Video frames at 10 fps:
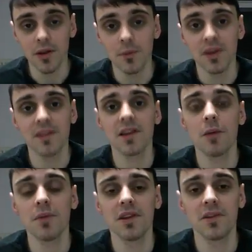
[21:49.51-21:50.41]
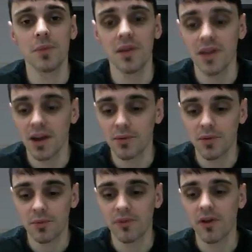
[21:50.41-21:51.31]
I mean, this company has been able to
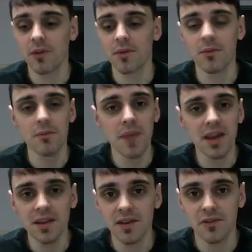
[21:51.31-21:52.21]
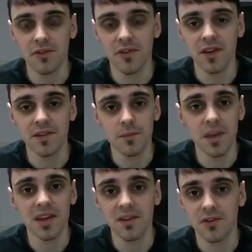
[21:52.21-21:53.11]
provide me with many different things and
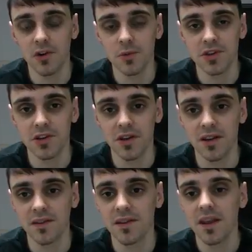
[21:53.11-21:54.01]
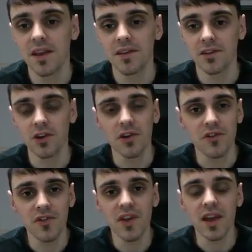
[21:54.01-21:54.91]
many different opportunities. So you can
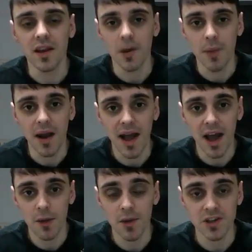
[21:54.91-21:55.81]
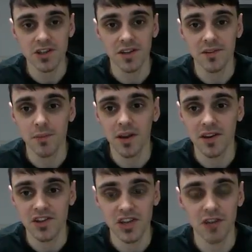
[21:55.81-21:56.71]
think about how much this money
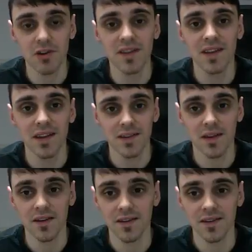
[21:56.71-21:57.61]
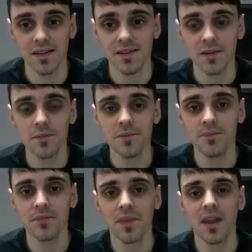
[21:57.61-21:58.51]
is generating inside the system,
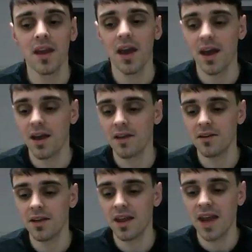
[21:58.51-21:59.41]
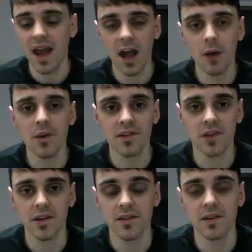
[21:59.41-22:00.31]
and how
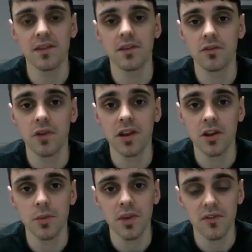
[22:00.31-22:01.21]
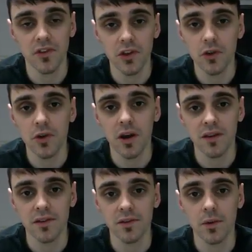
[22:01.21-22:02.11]
exciting this is really going to be for you
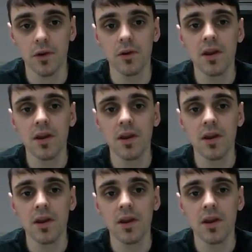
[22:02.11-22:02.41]
guys as well.